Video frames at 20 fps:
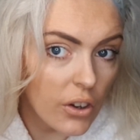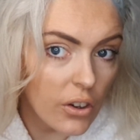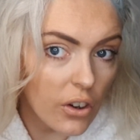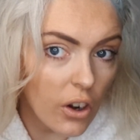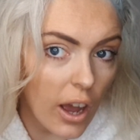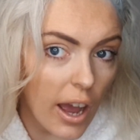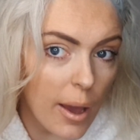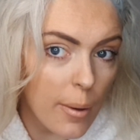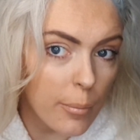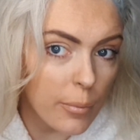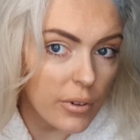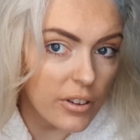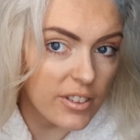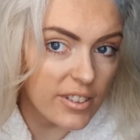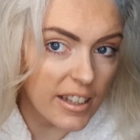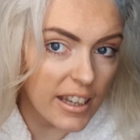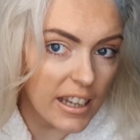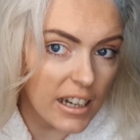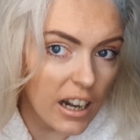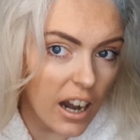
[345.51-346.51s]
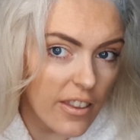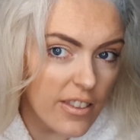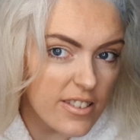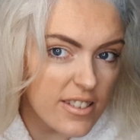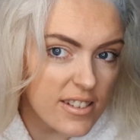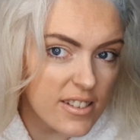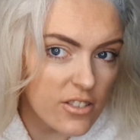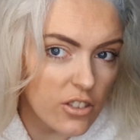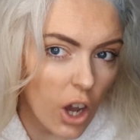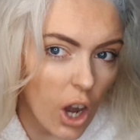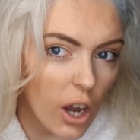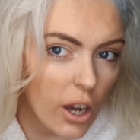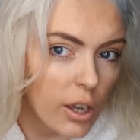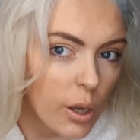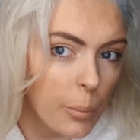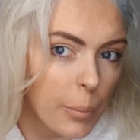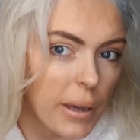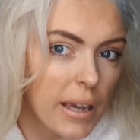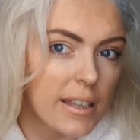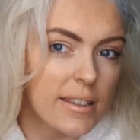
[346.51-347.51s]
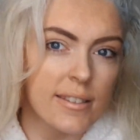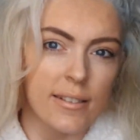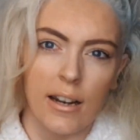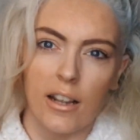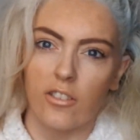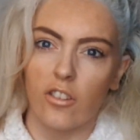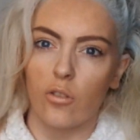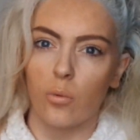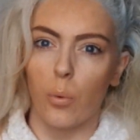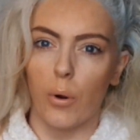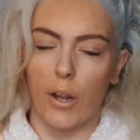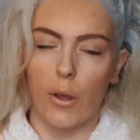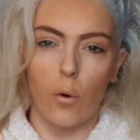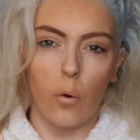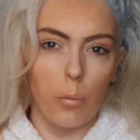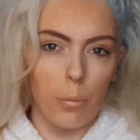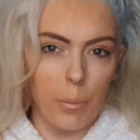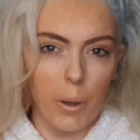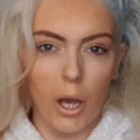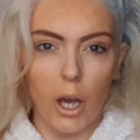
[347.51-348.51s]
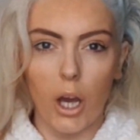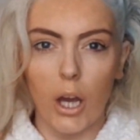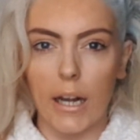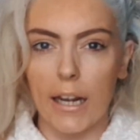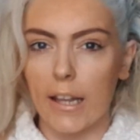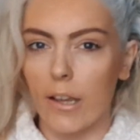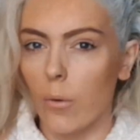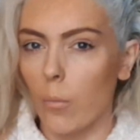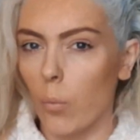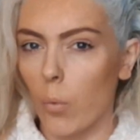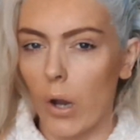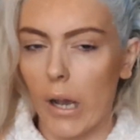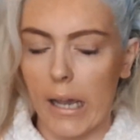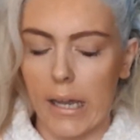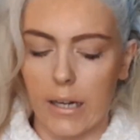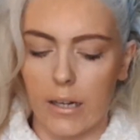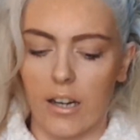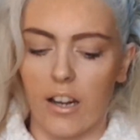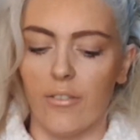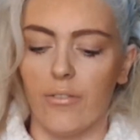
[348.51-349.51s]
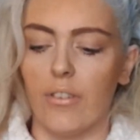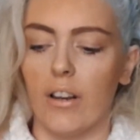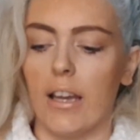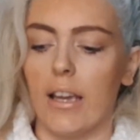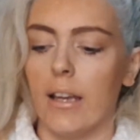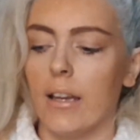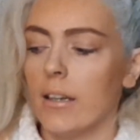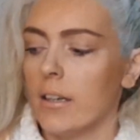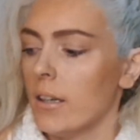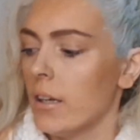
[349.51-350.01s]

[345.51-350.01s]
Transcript: Like, see, like this is darker bits, and I just want it all pearly and white and lovely.